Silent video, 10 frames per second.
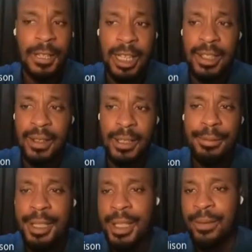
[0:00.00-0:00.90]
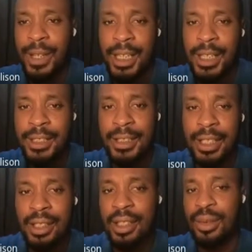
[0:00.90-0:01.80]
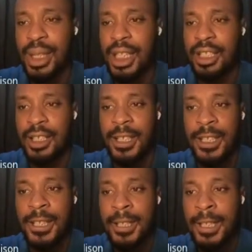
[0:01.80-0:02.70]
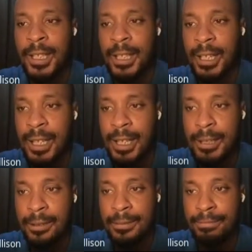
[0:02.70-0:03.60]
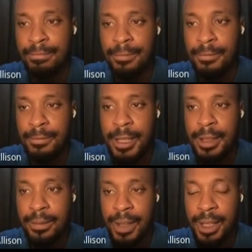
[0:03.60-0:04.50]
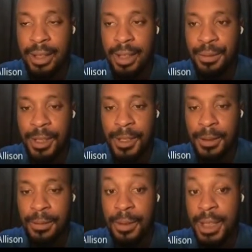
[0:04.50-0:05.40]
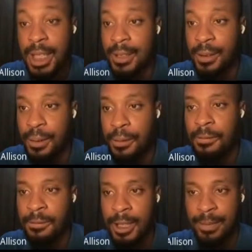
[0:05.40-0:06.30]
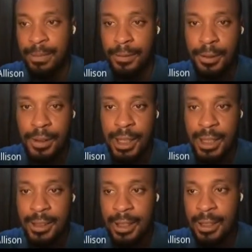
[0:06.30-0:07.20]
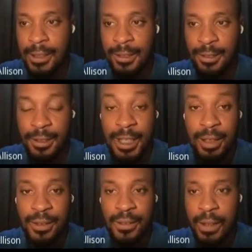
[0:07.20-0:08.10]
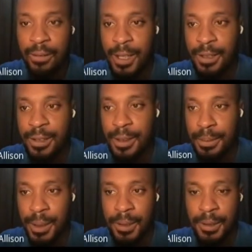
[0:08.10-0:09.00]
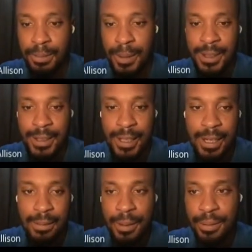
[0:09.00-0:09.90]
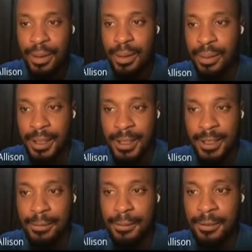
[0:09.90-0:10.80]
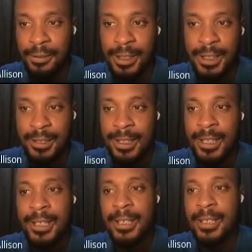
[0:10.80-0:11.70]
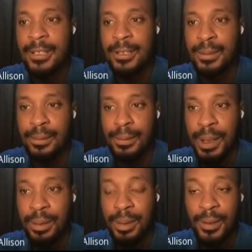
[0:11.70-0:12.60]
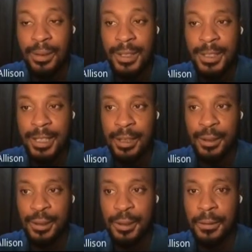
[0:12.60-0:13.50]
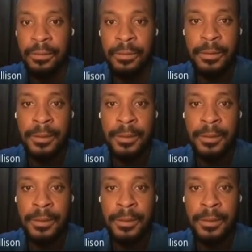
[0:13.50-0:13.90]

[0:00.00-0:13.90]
Let me see if I can extend it to actually create events and every other stuff because that's the goal. I'm going to extend it. It's just that I was running into some errors, but I think I will be able to debug it and work on it to be able to do this kind of stuff.